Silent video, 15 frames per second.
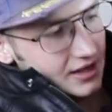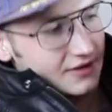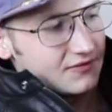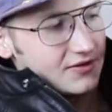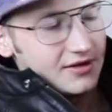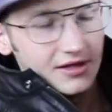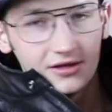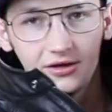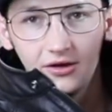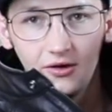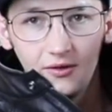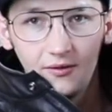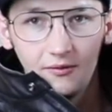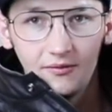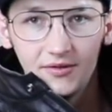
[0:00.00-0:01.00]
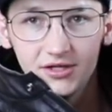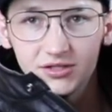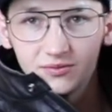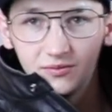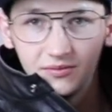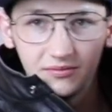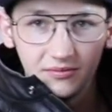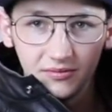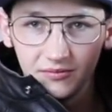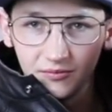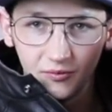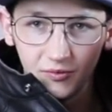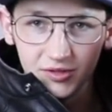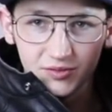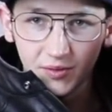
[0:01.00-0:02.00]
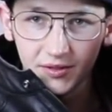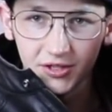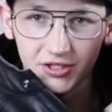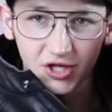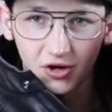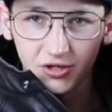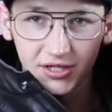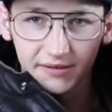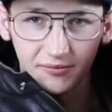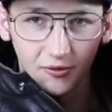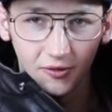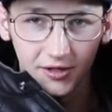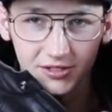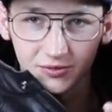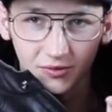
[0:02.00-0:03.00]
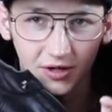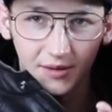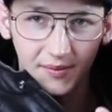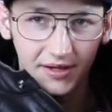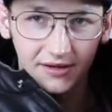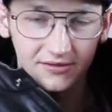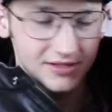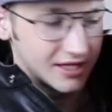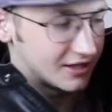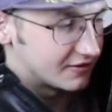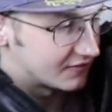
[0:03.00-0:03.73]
if you didn't know this was where the charging ports were, I mean, it'd take you